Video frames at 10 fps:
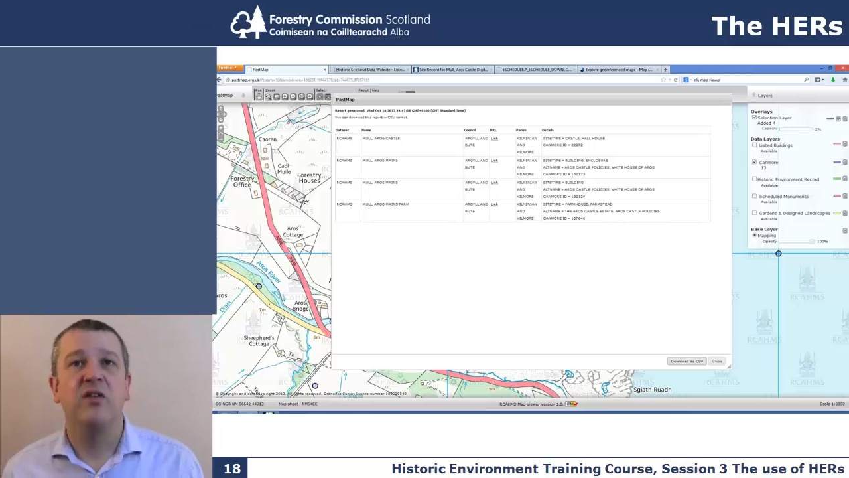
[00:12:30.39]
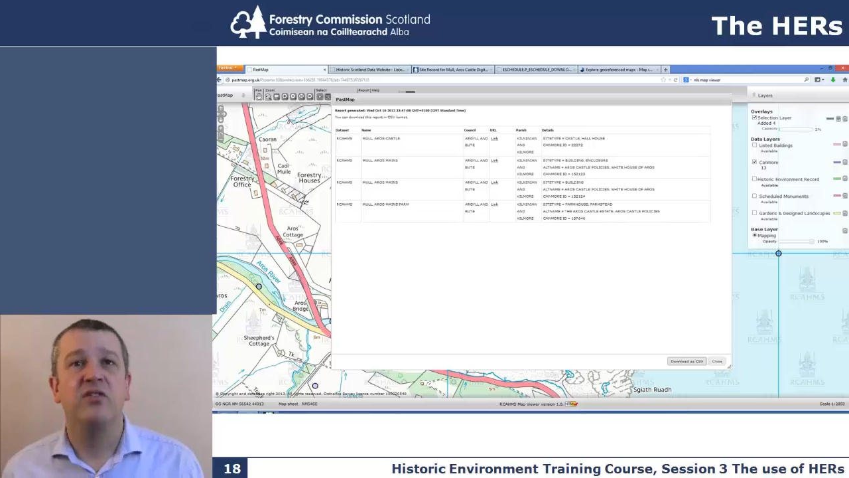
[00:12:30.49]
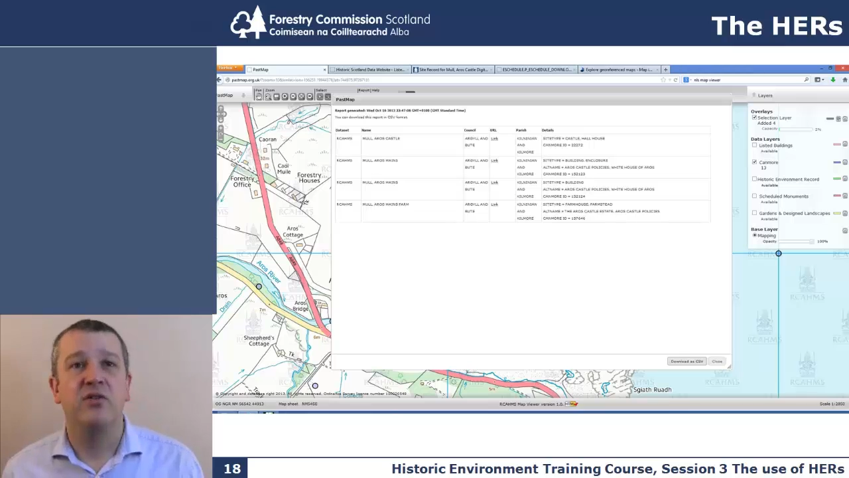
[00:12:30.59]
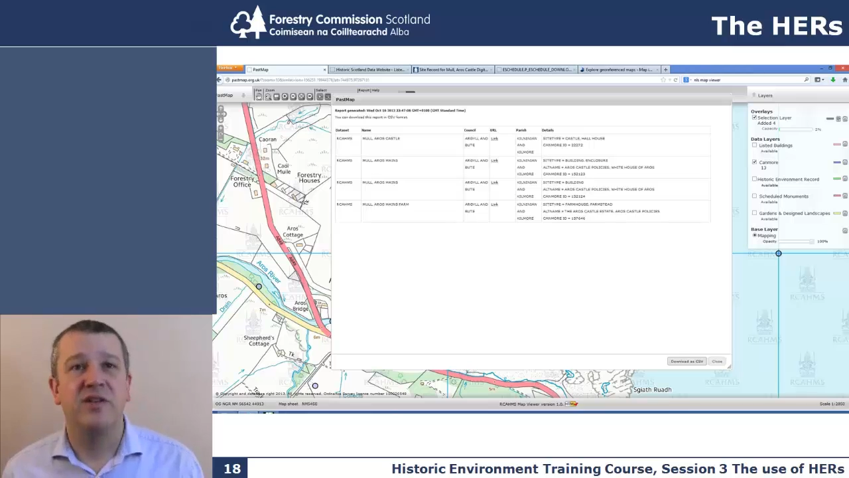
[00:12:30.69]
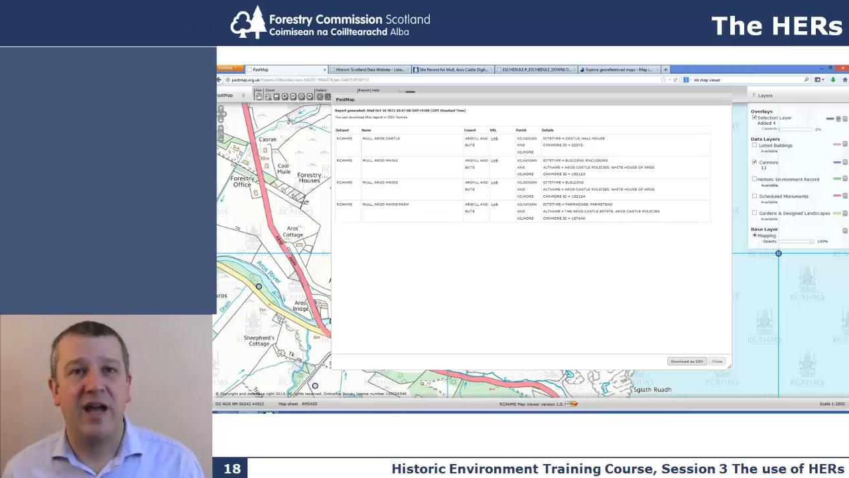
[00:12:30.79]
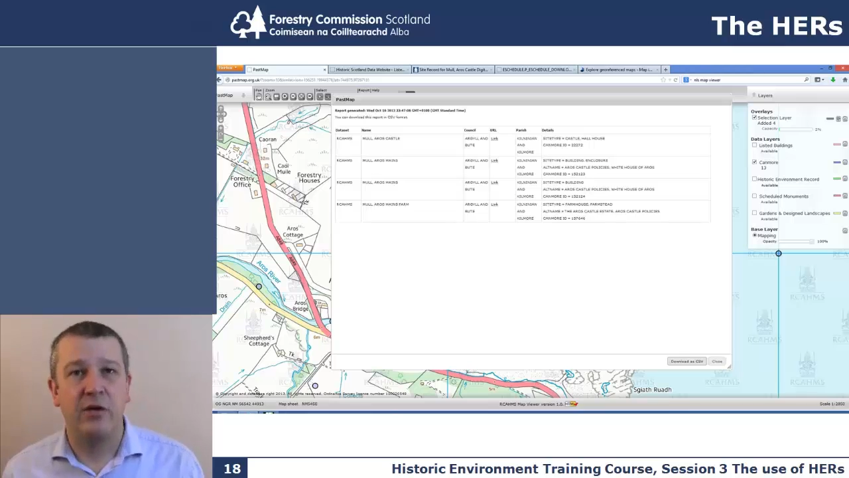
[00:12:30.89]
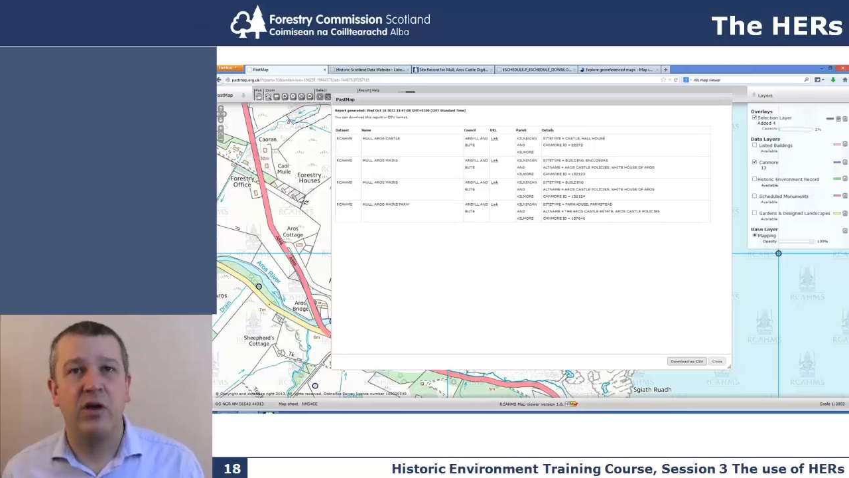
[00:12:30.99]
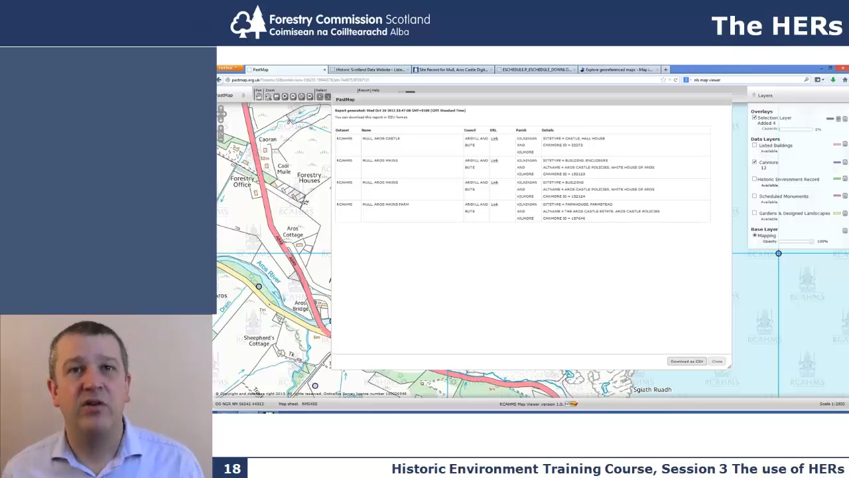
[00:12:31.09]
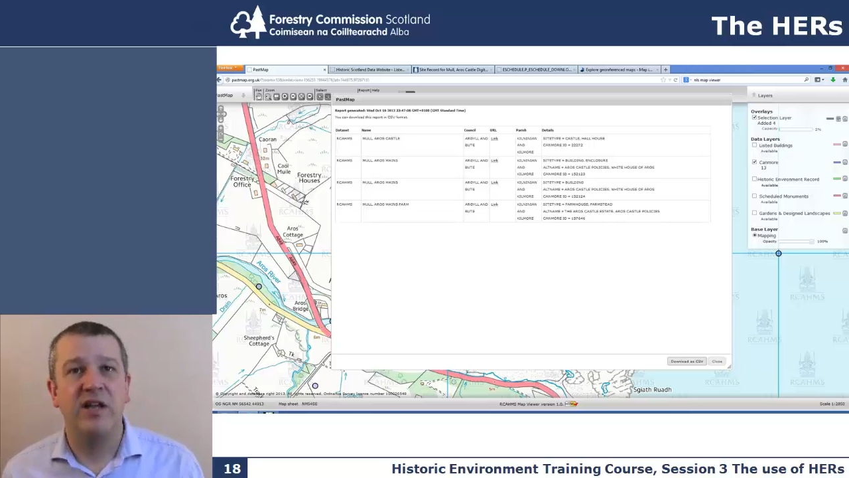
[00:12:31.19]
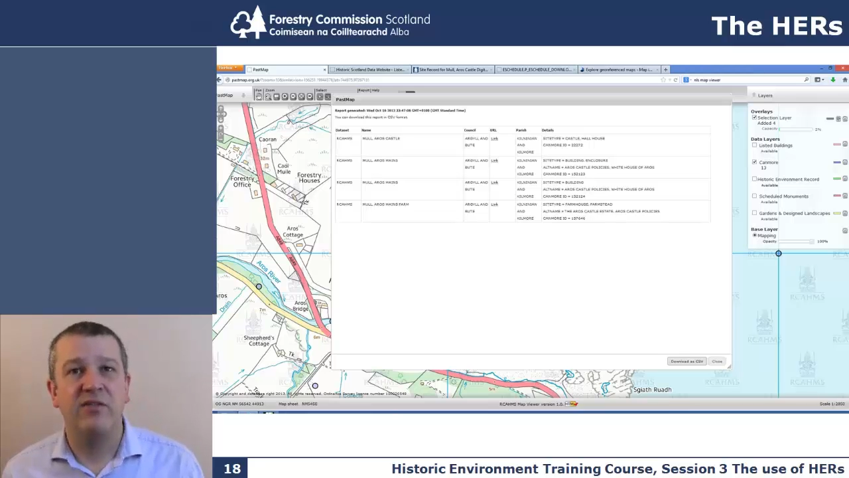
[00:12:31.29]
so
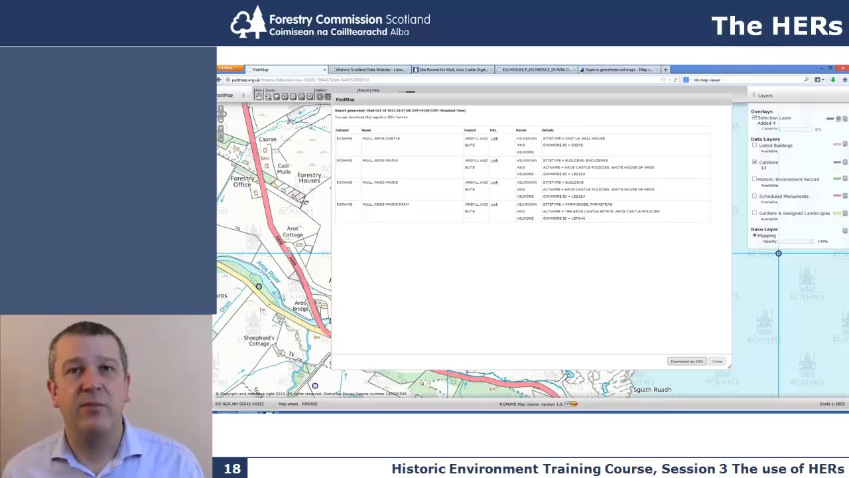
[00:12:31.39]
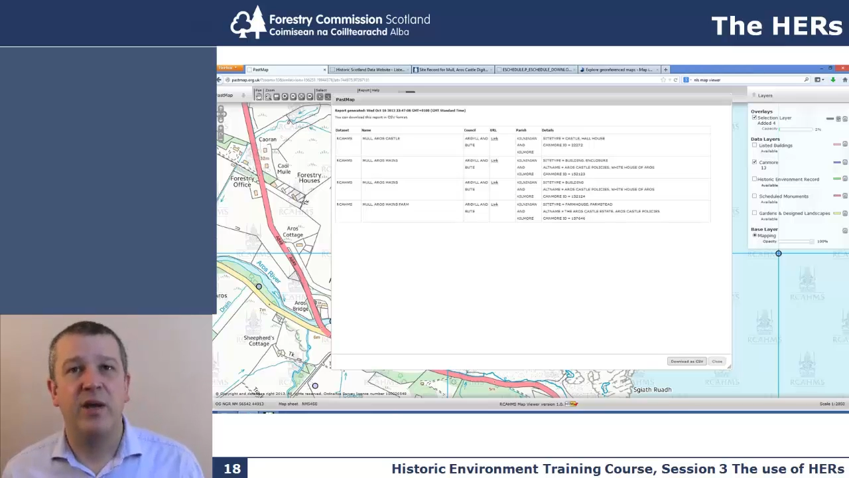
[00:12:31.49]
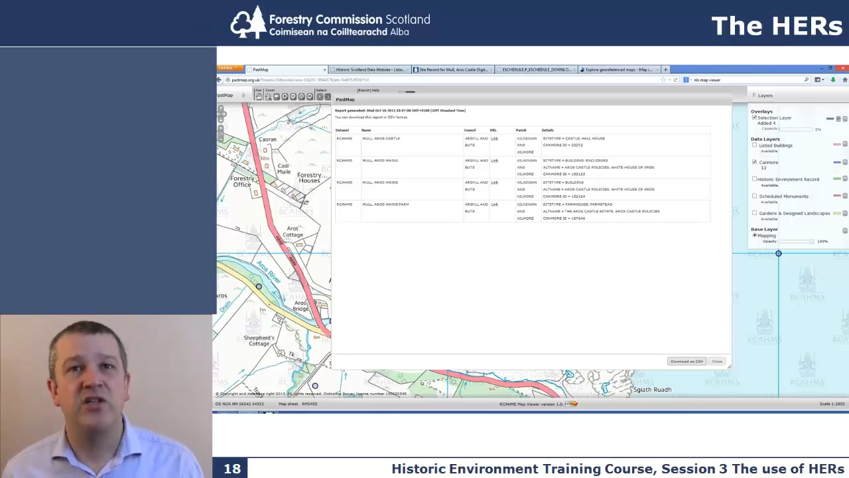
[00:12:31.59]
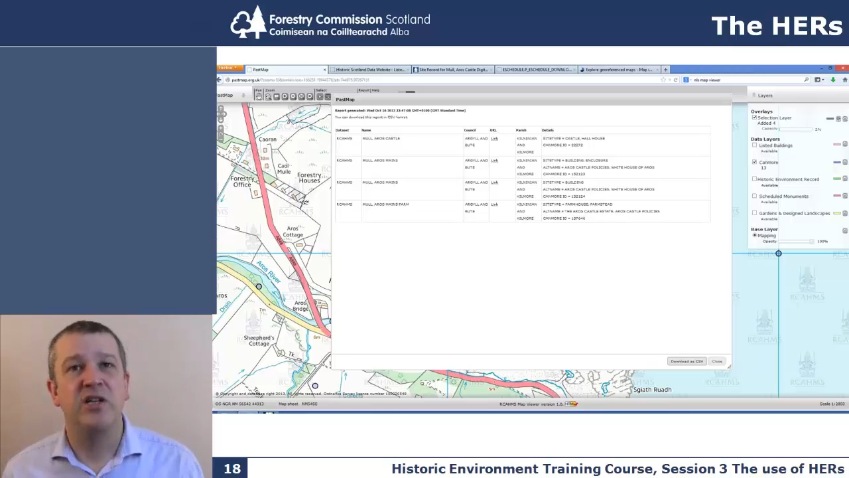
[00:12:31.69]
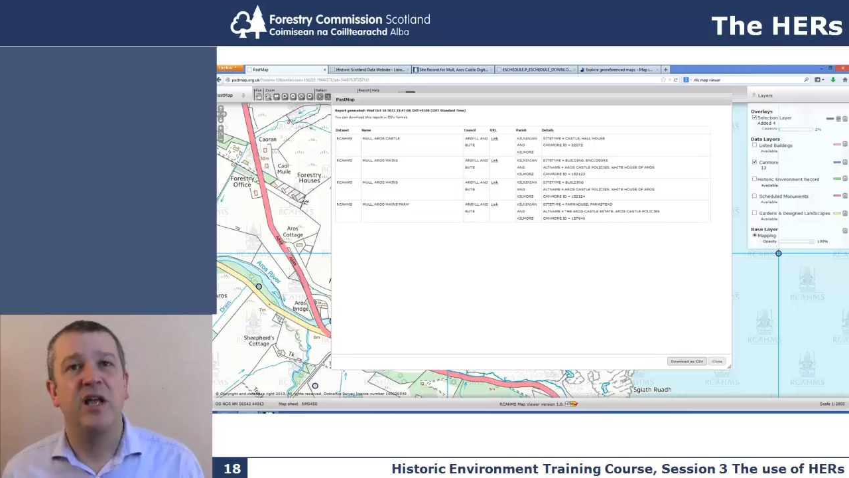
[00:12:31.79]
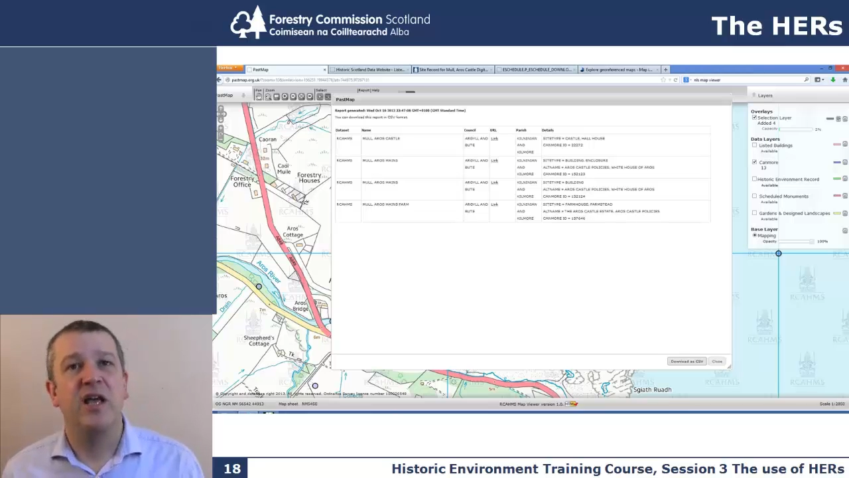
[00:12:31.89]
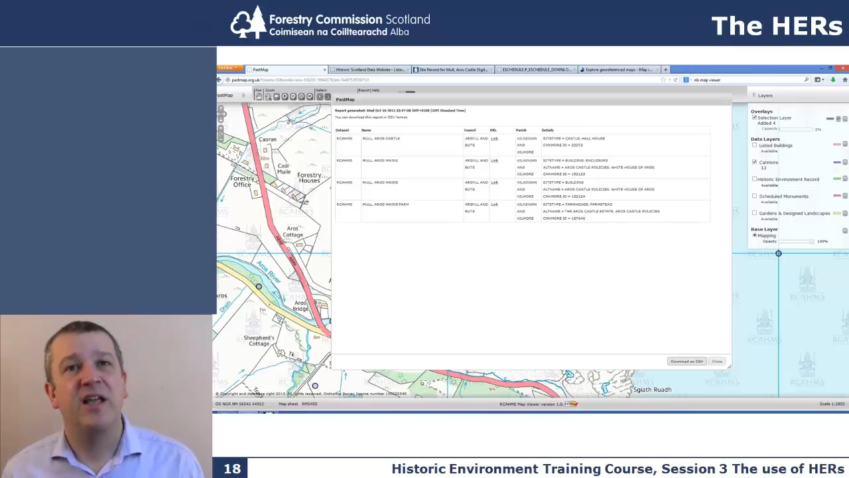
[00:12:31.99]
downloading information